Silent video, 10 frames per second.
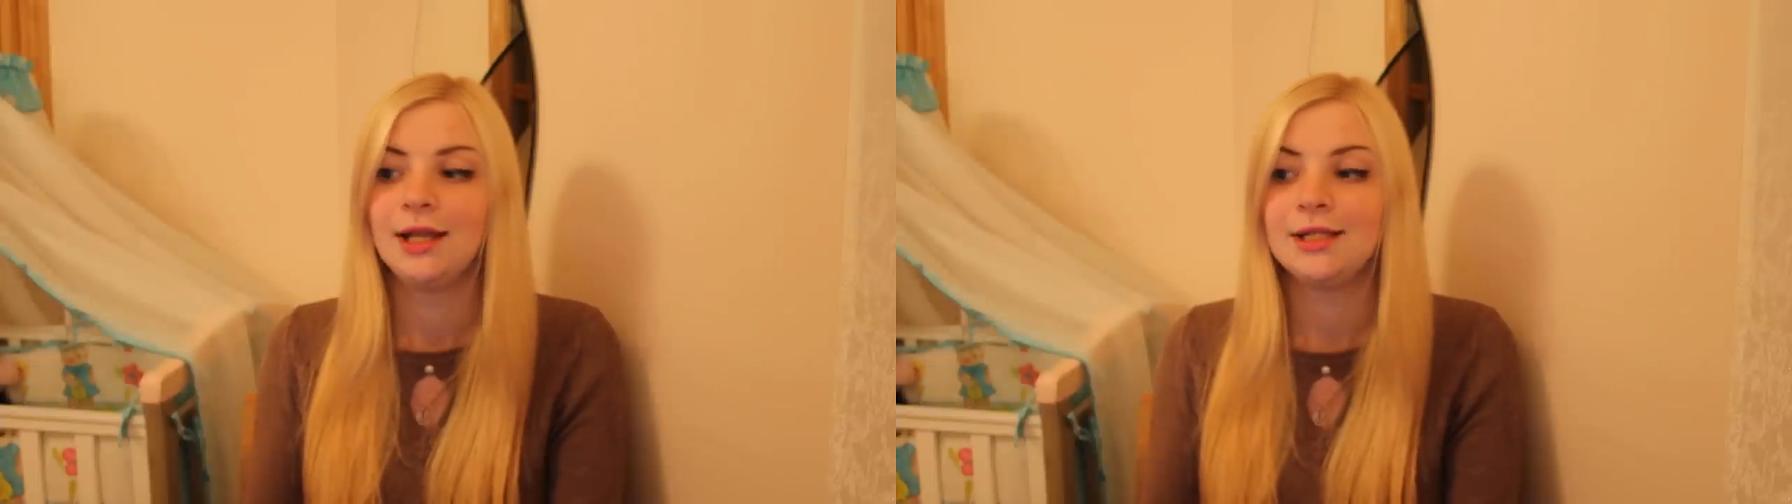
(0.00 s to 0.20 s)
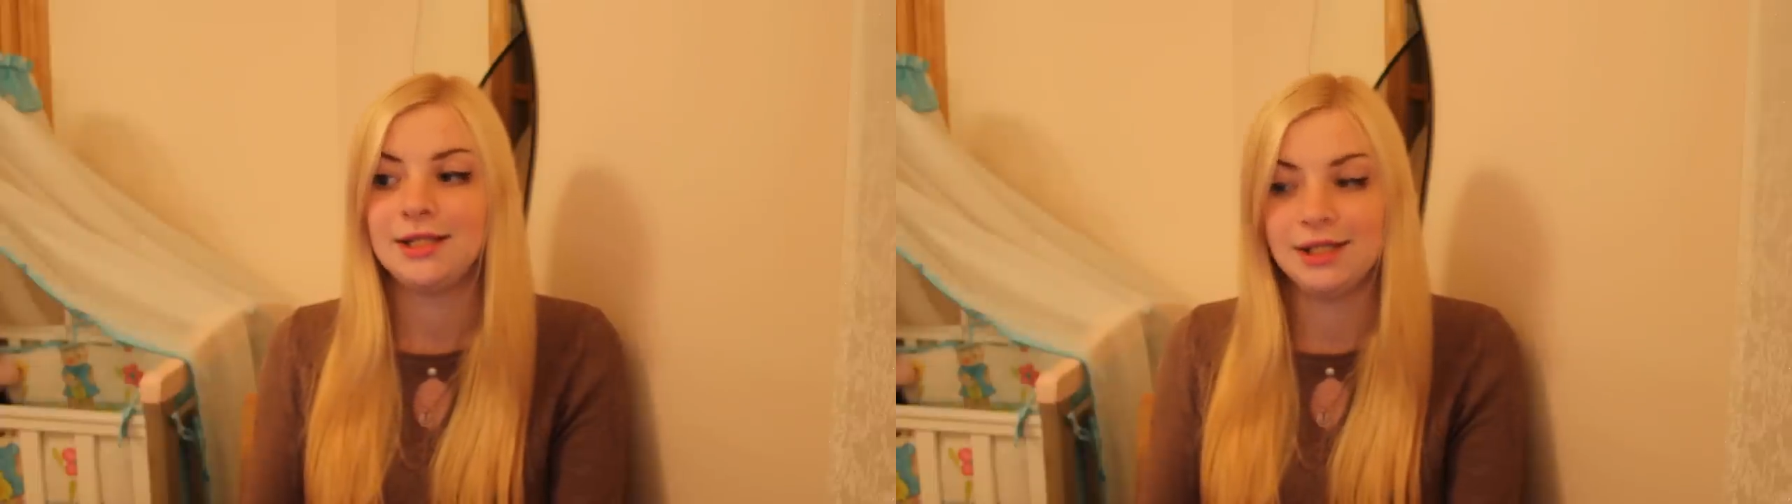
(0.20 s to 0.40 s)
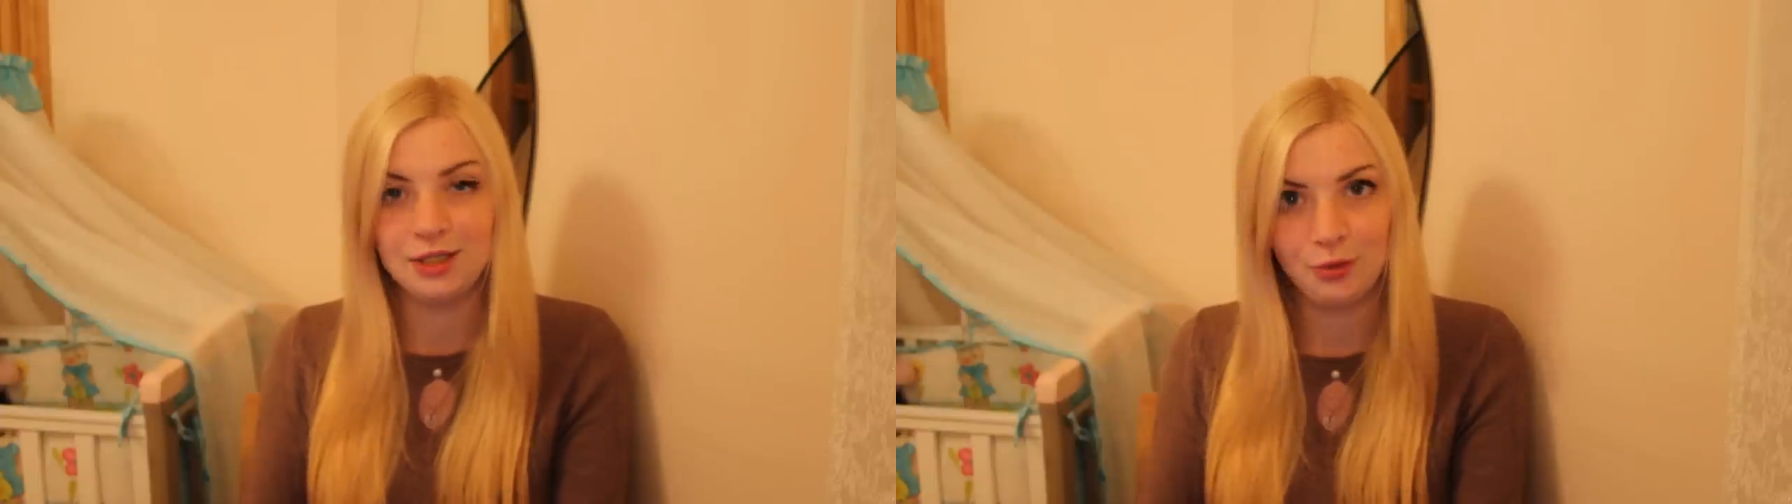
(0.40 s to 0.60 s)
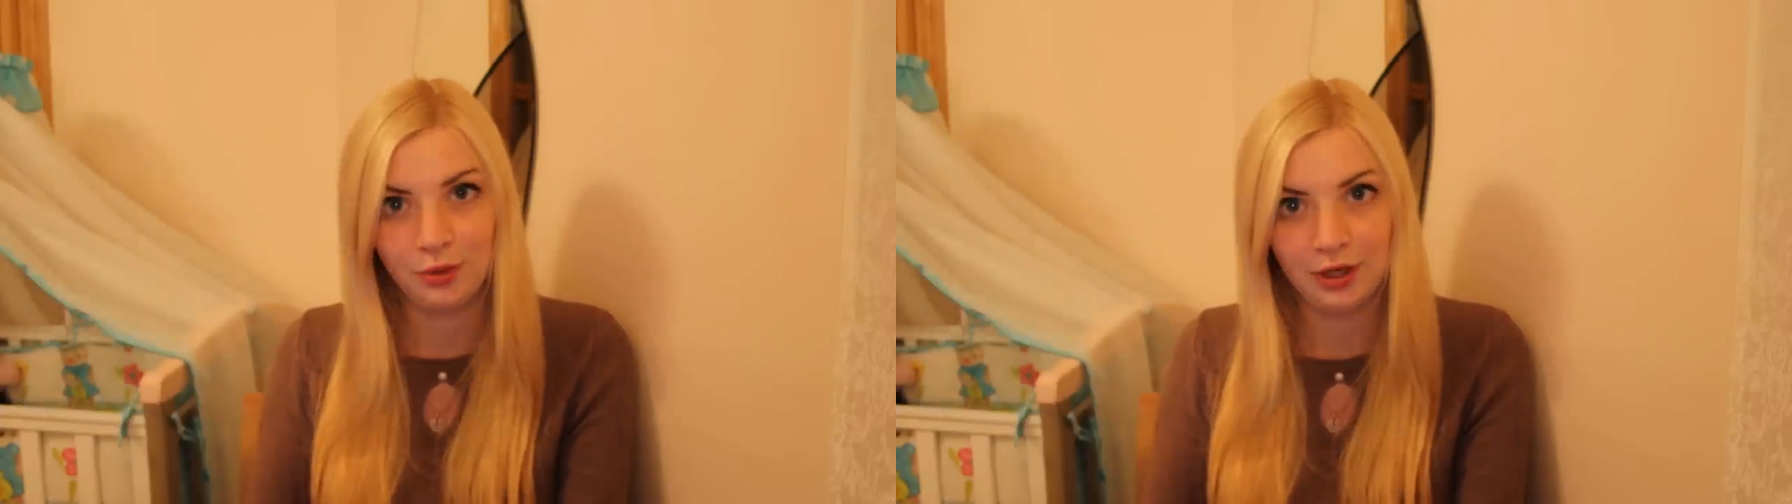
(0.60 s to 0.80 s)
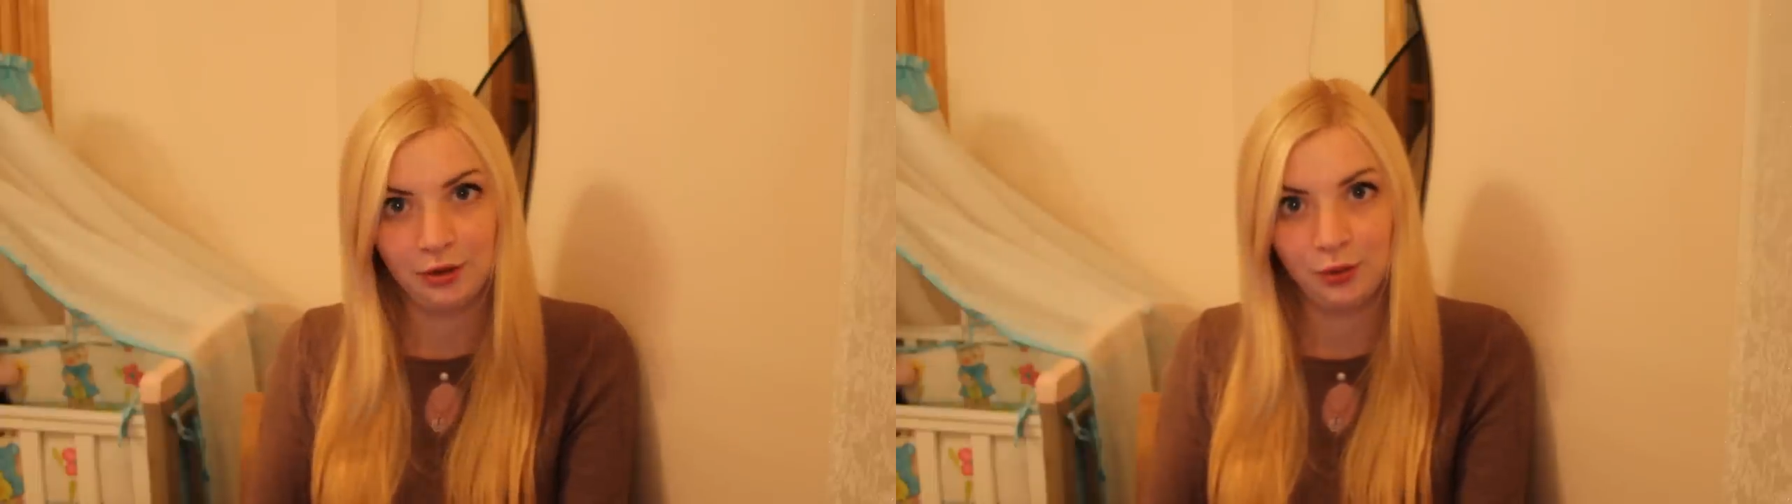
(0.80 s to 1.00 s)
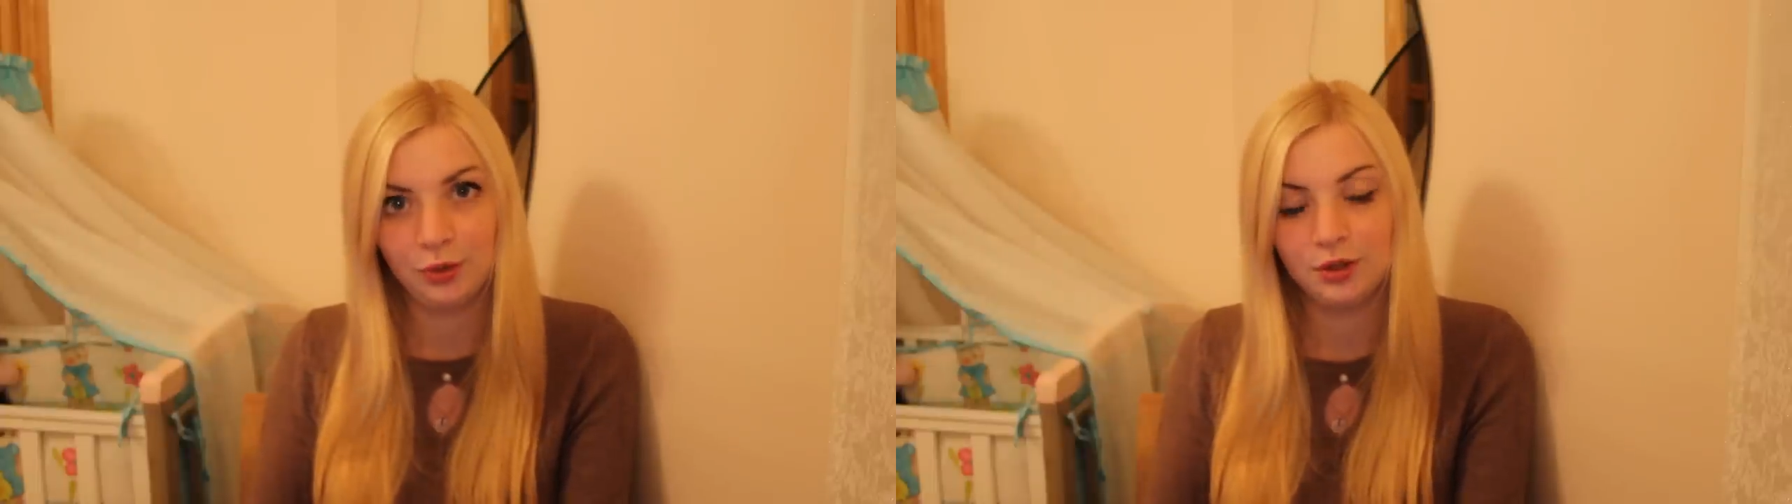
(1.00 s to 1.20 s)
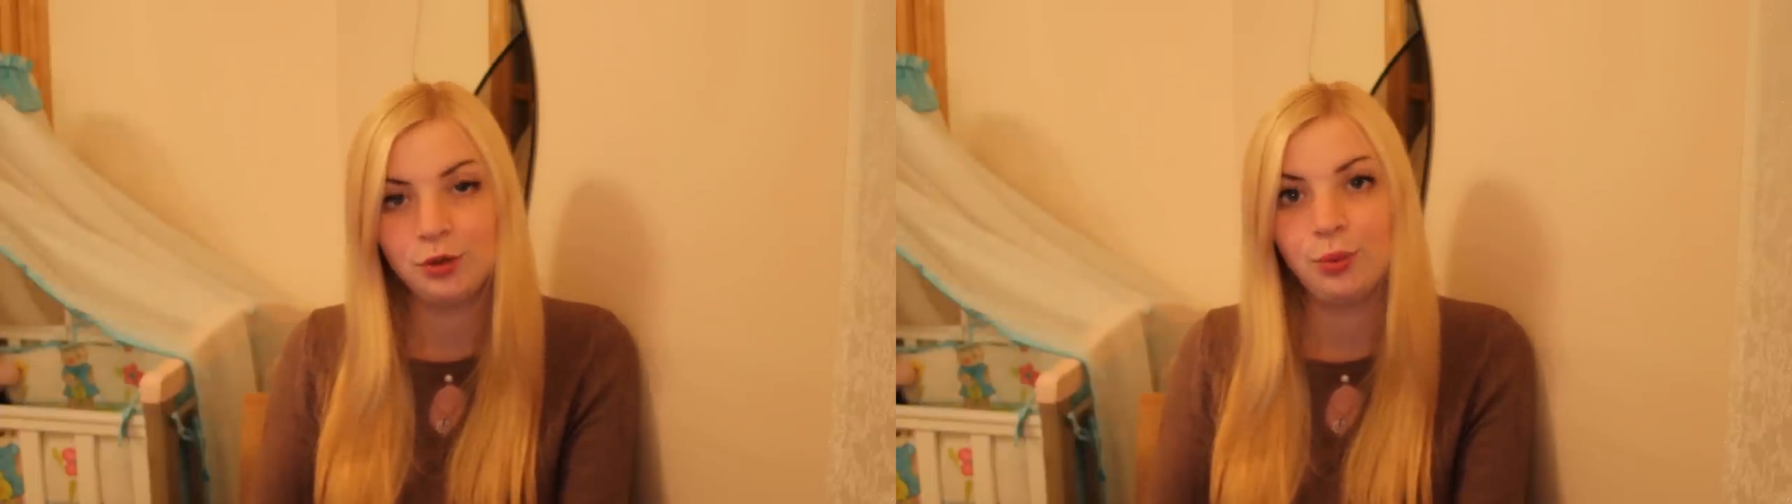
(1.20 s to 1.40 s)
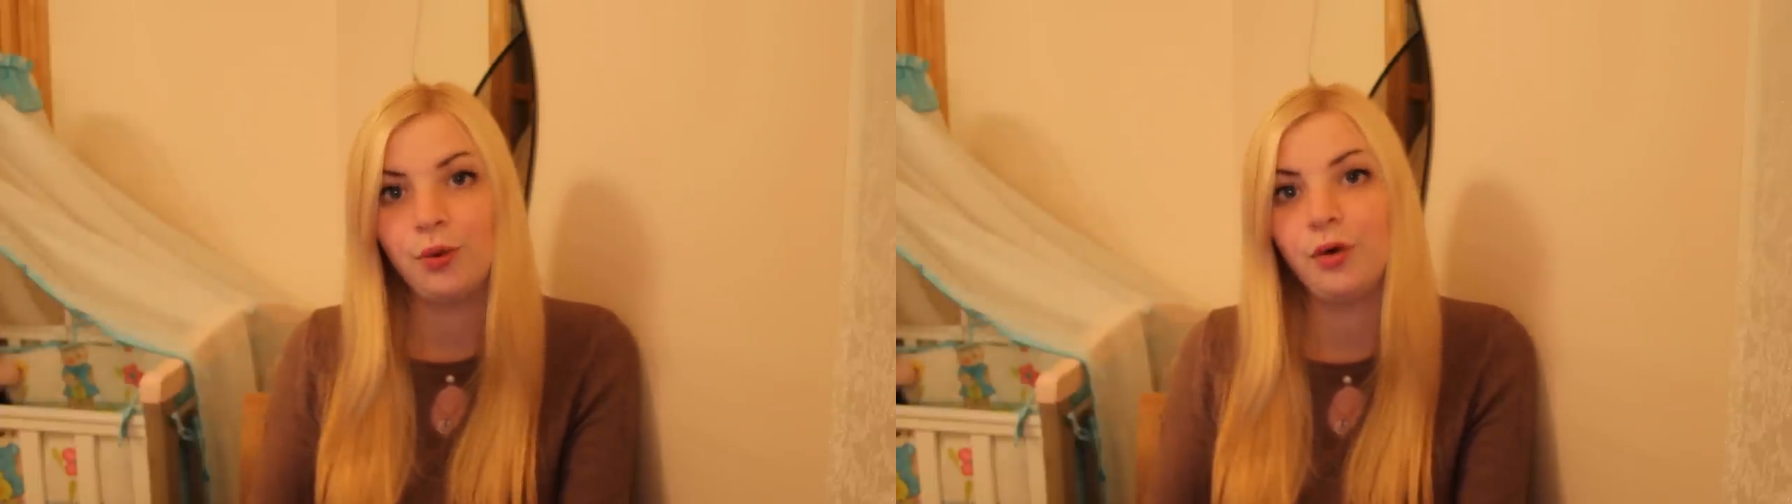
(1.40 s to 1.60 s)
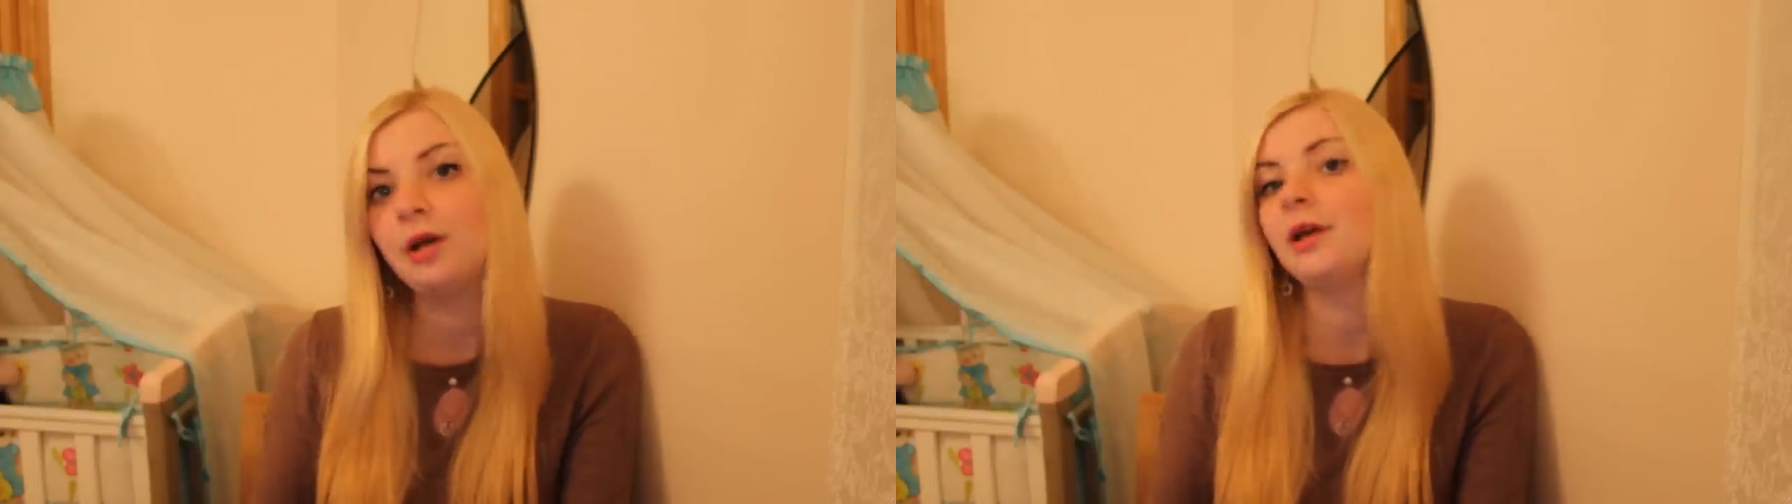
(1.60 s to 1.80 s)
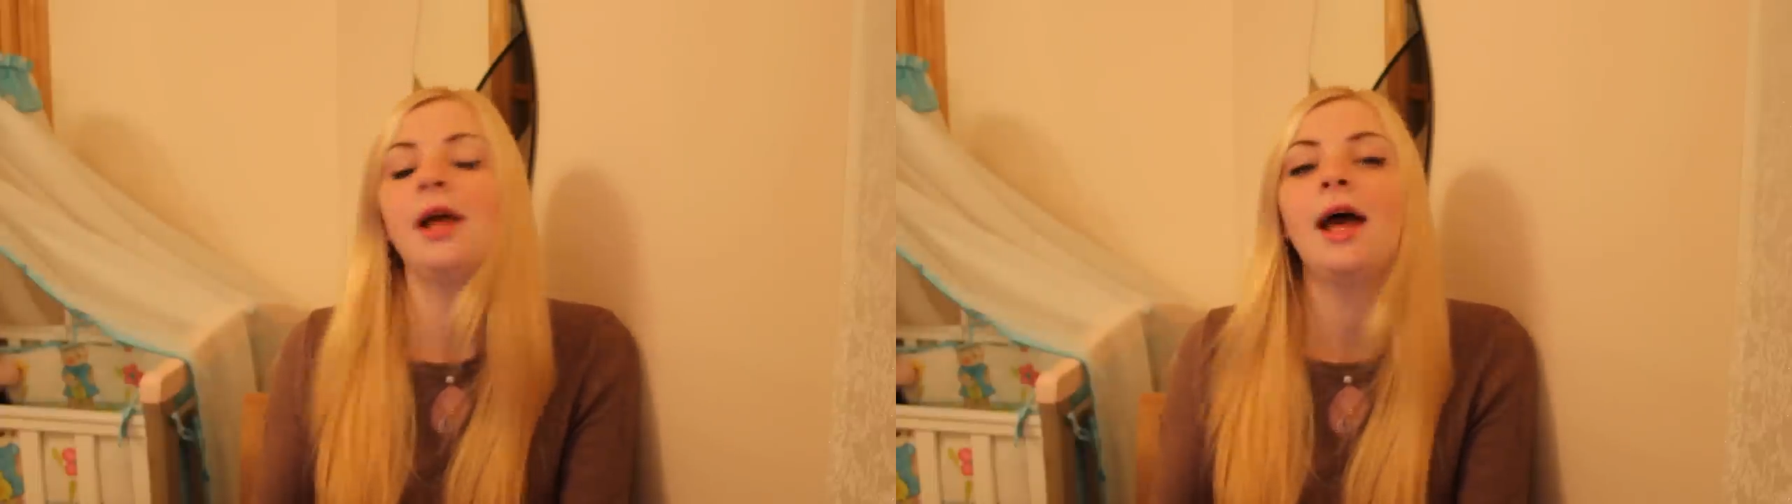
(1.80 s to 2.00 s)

city where you want to work,